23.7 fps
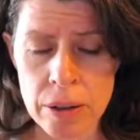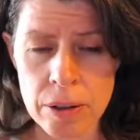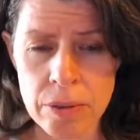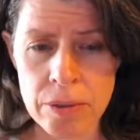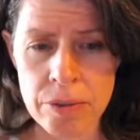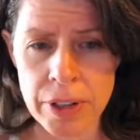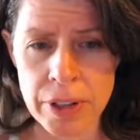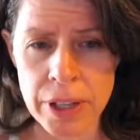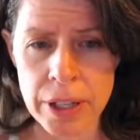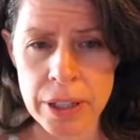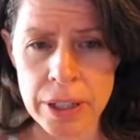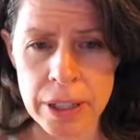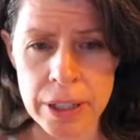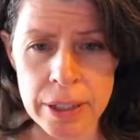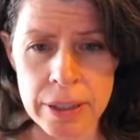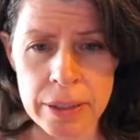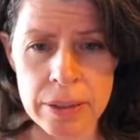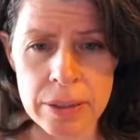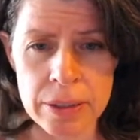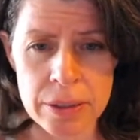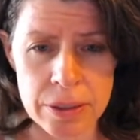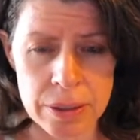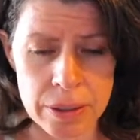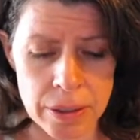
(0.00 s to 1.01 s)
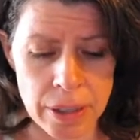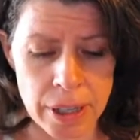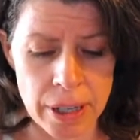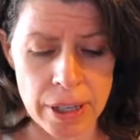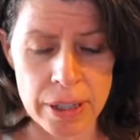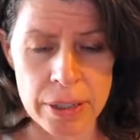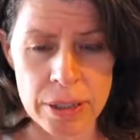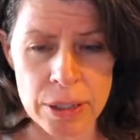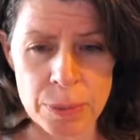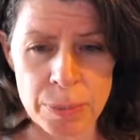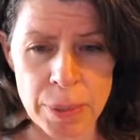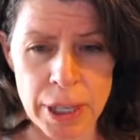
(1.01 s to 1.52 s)
failings at
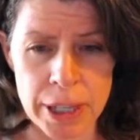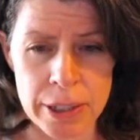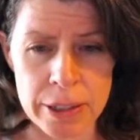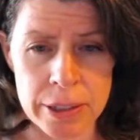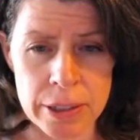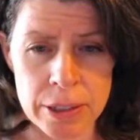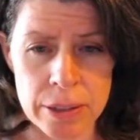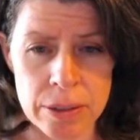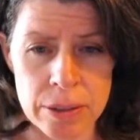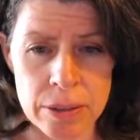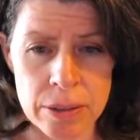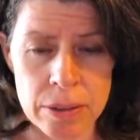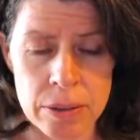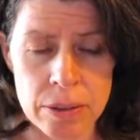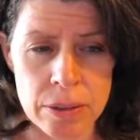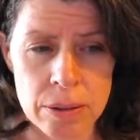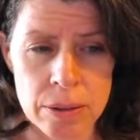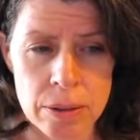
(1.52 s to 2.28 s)
inspection